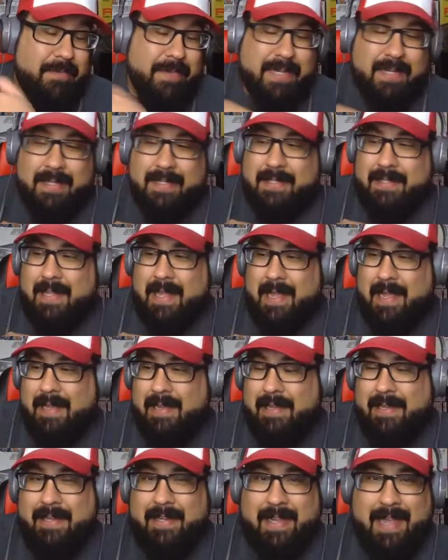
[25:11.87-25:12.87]
because like
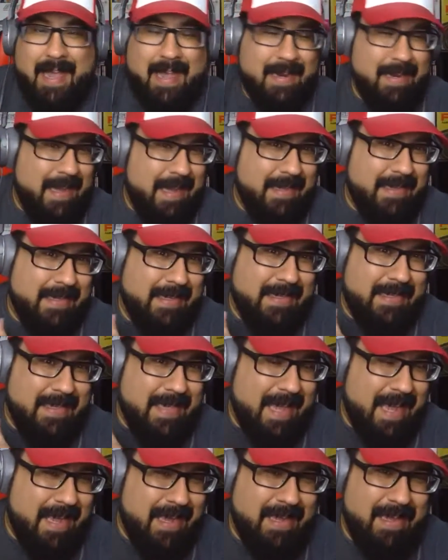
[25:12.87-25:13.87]
he had like this
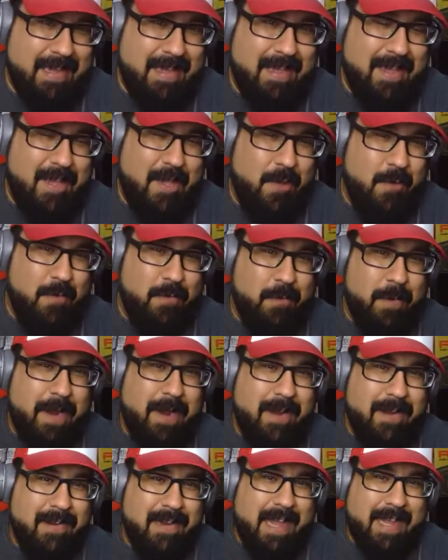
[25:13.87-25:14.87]
like
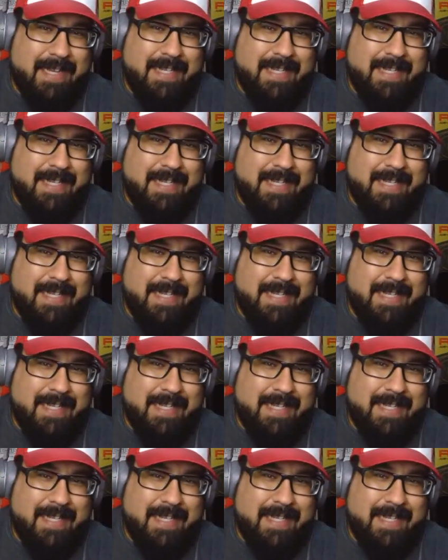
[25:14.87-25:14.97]
weird like